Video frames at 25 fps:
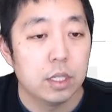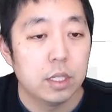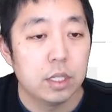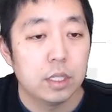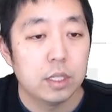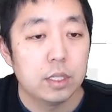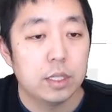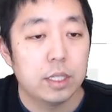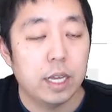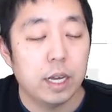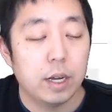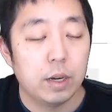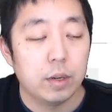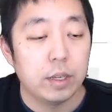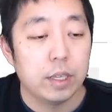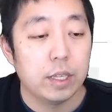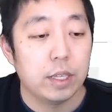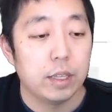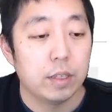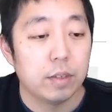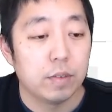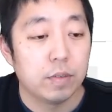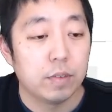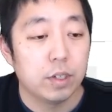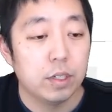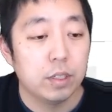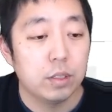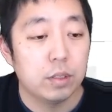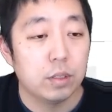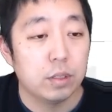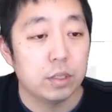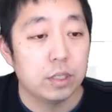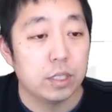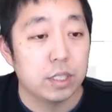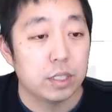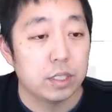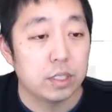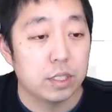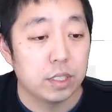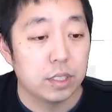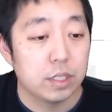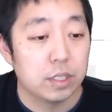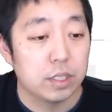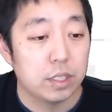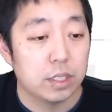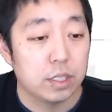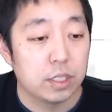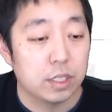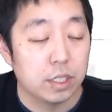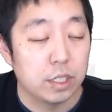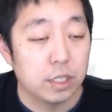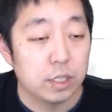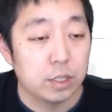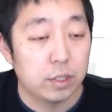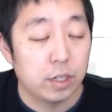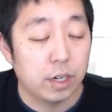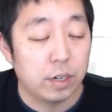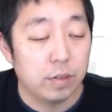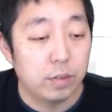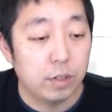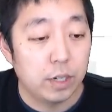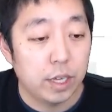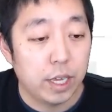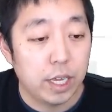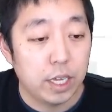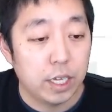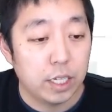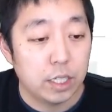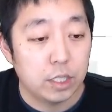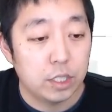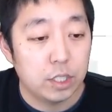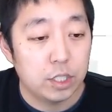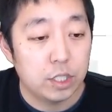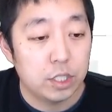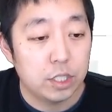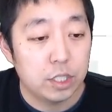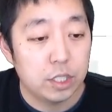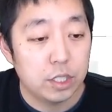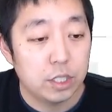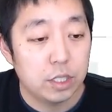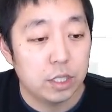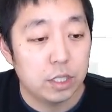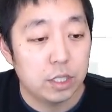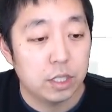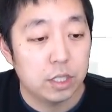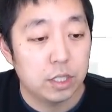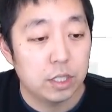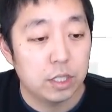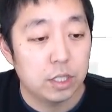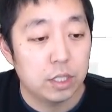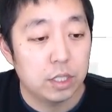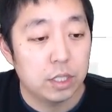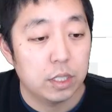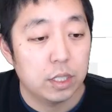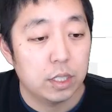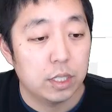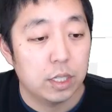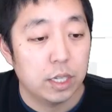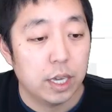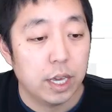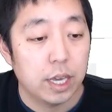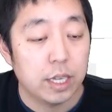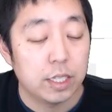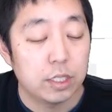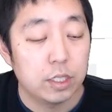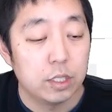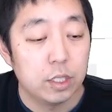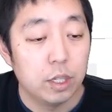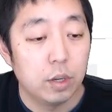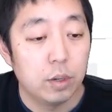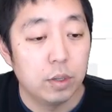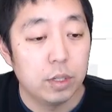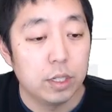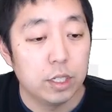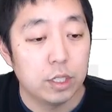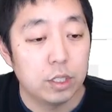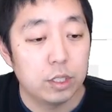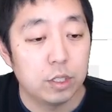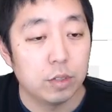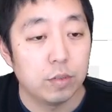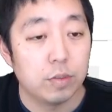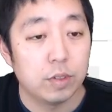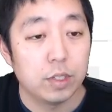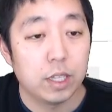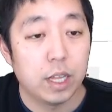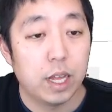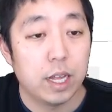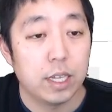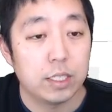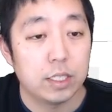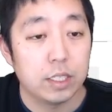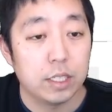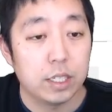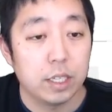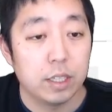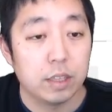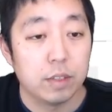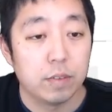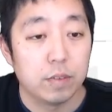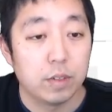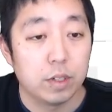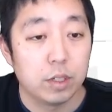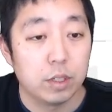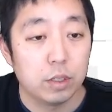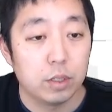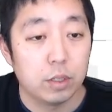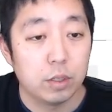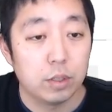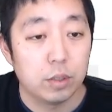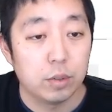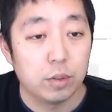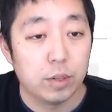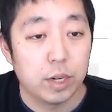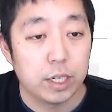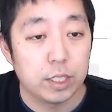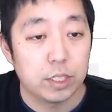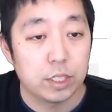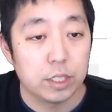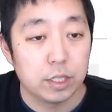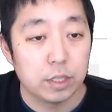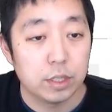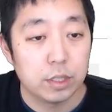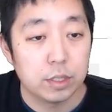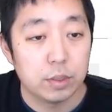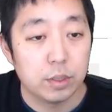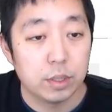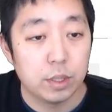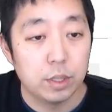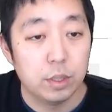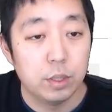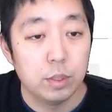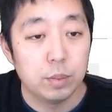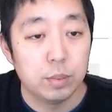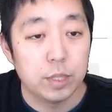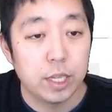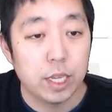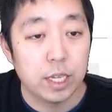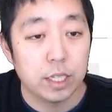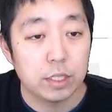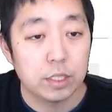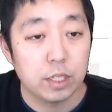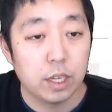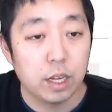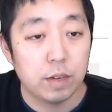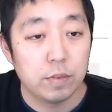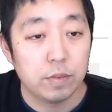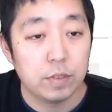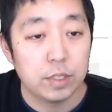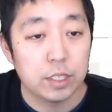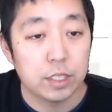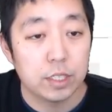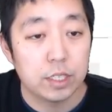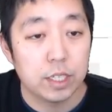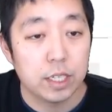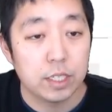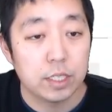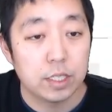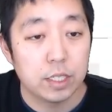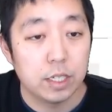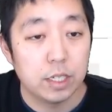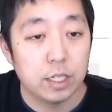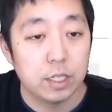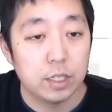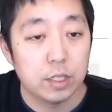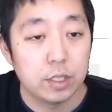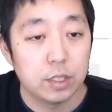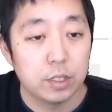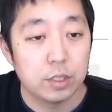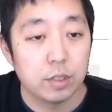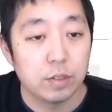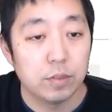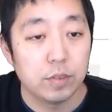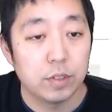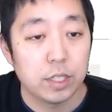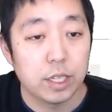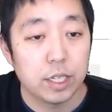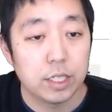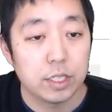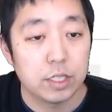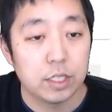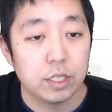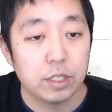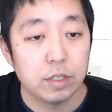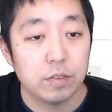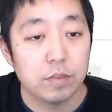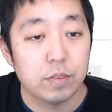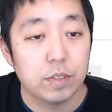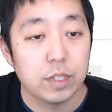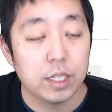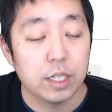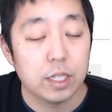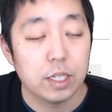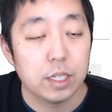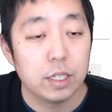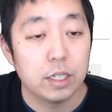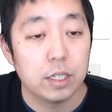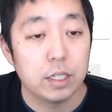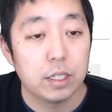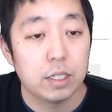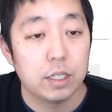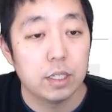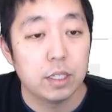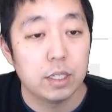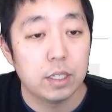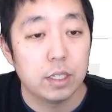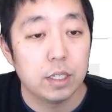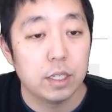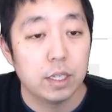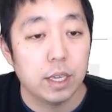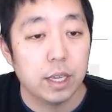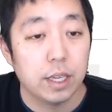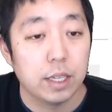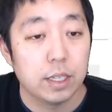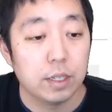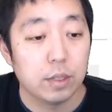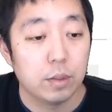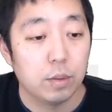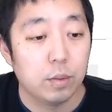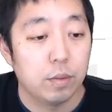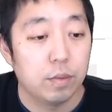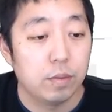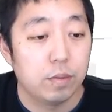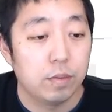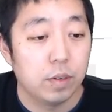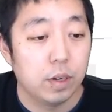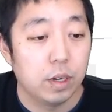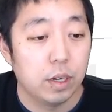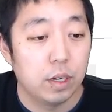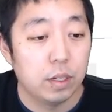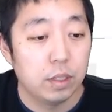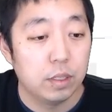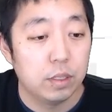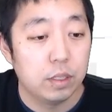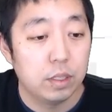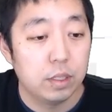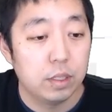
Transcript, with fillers: Now in the vertical distance, it's going to travel h. It has no initial velocity in the vertical direction because when the hoop takes off, it just has an initial velocity v and it will fall.